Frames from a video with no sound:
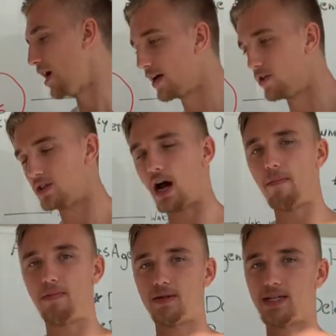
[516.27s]
It goes
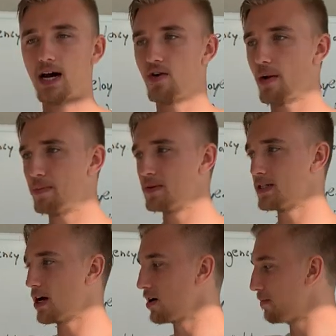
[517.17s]
up and down, up and
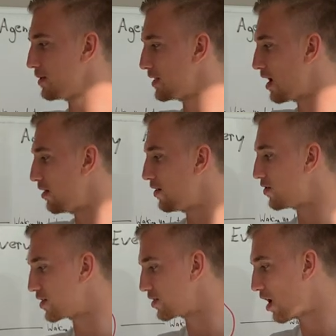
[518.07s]
down, up and down, and
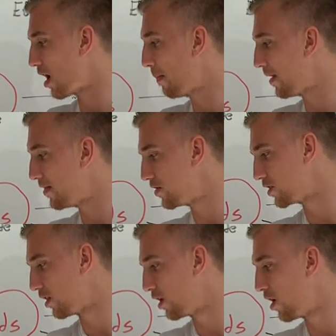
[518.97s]
there's a top and there's
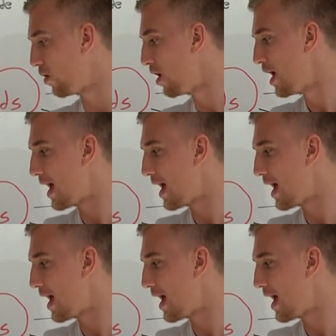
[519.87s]
a low,